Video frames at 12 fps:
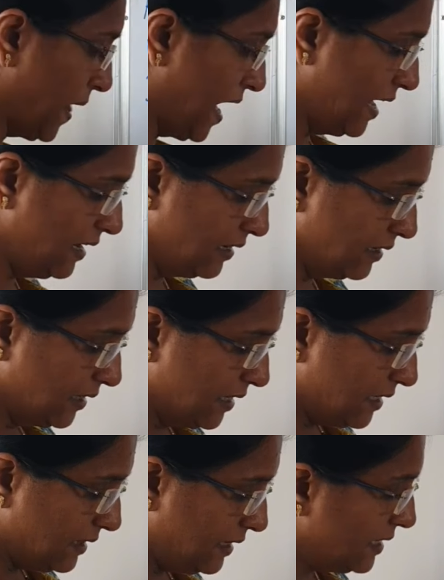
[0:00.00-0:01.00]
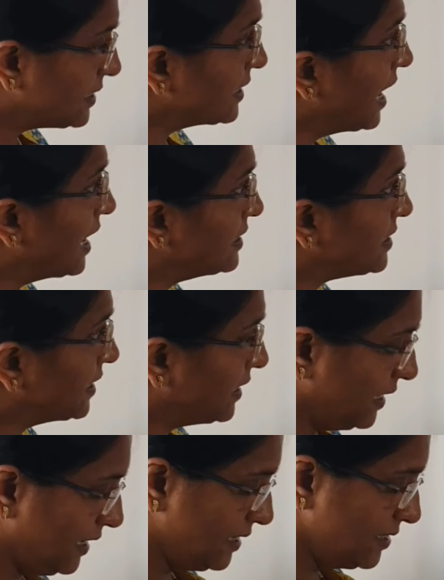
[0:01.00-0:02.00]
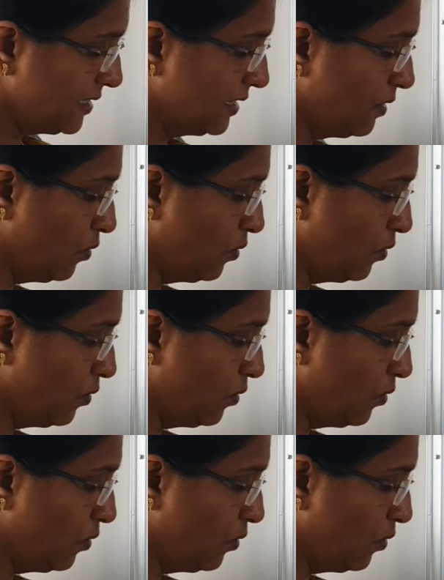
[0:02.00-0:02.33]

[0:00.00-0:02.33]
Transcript: and this answer is